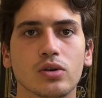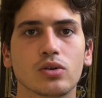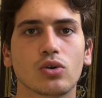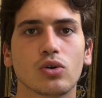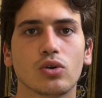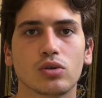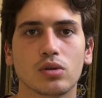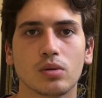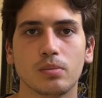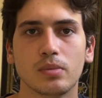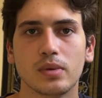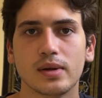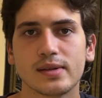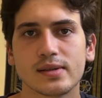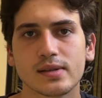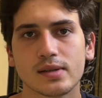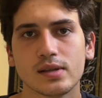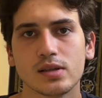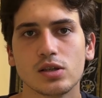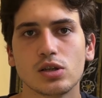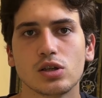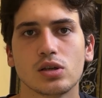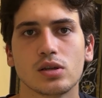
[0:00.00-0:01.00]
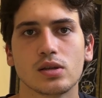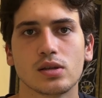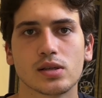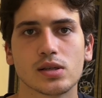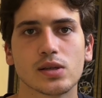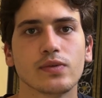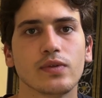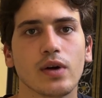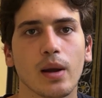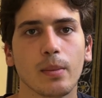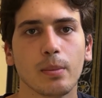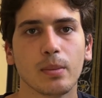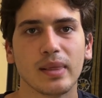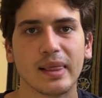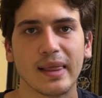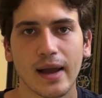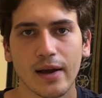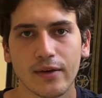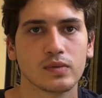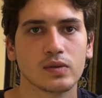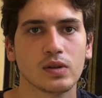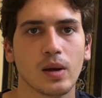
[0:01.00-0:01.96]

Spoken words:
go to Message, swipe left,